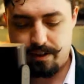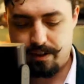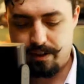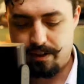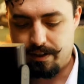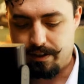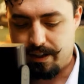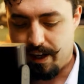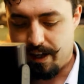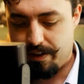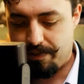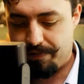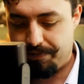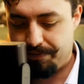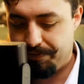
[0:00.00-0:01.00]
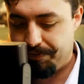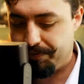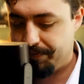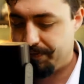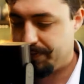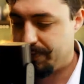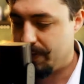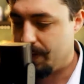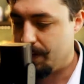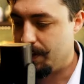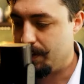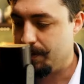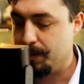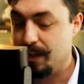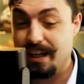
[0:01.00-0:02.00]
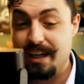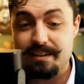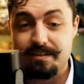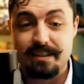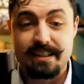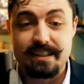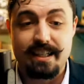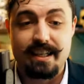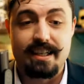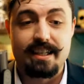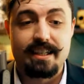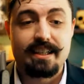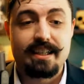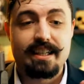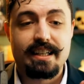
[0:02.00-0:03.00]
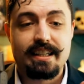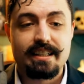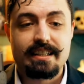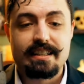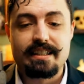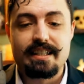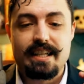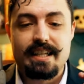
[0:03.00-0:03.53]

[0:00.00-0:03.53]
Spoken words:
okay. What I was saying is